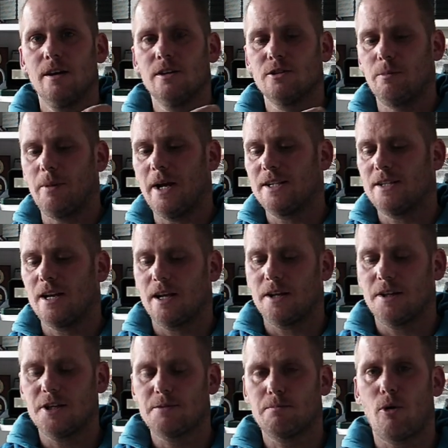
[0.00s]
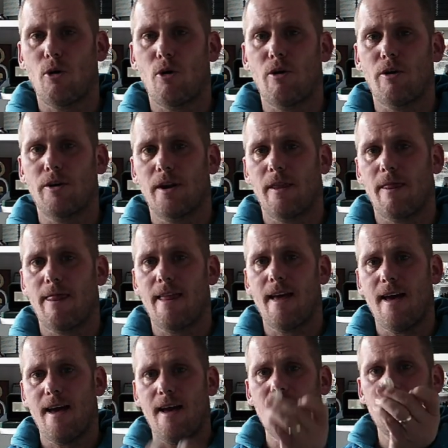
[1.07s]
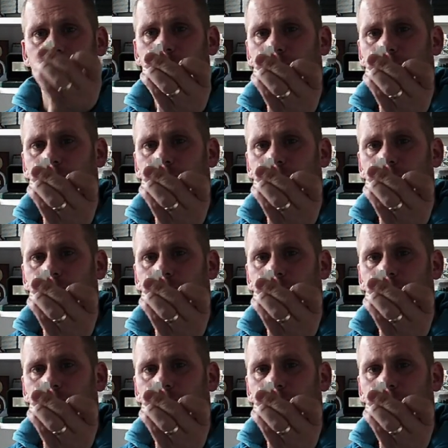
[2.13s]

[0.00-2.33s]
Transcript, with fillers: So basically this port there